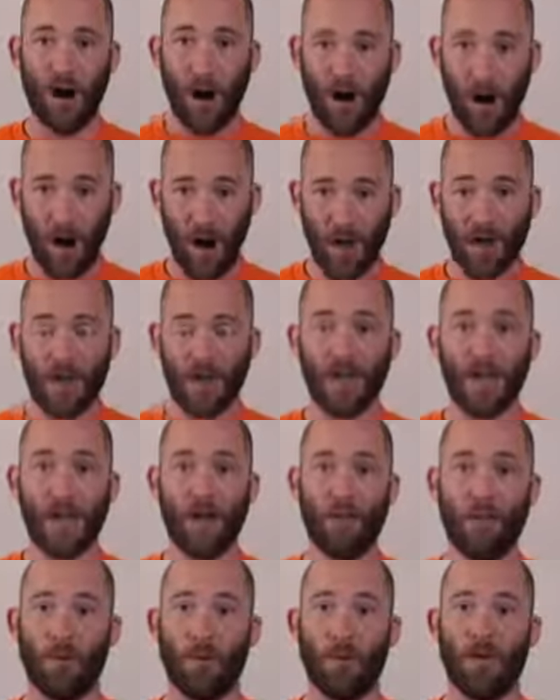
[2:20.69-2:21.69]
on a
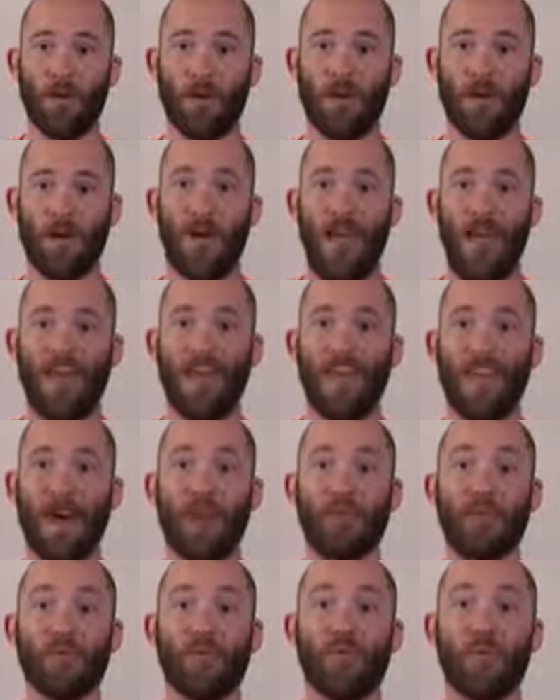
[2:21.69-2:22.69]
network
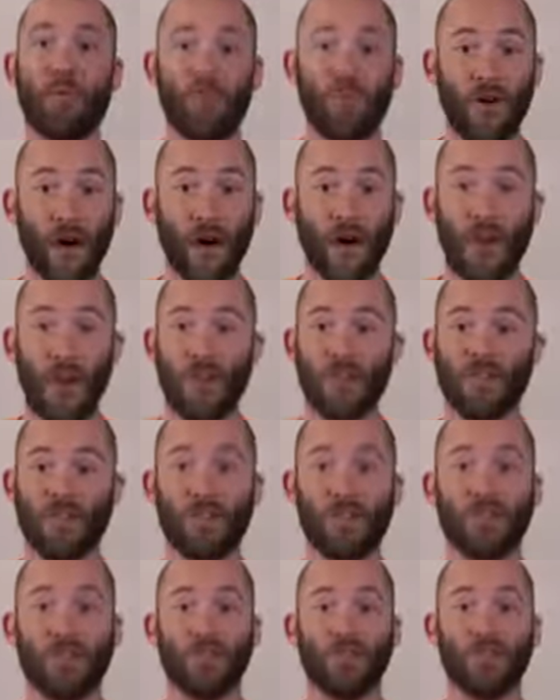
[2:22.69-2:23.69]
that provides
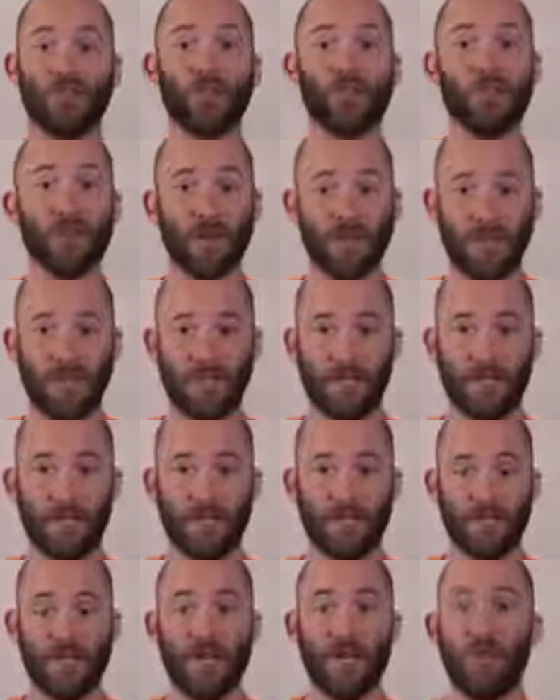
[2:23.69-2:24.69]

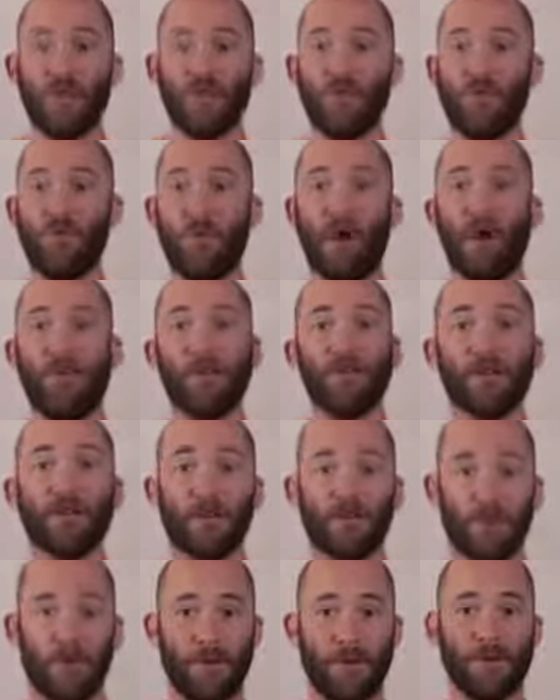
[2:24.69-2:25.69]
services to other
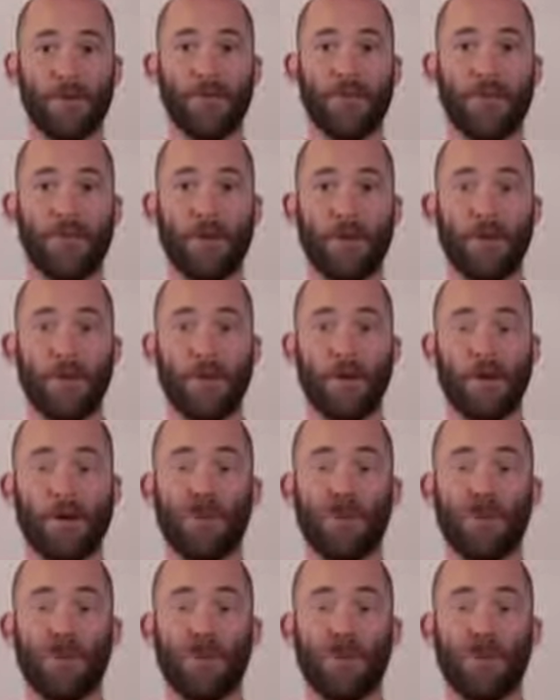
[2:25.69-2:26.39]
computers on the network.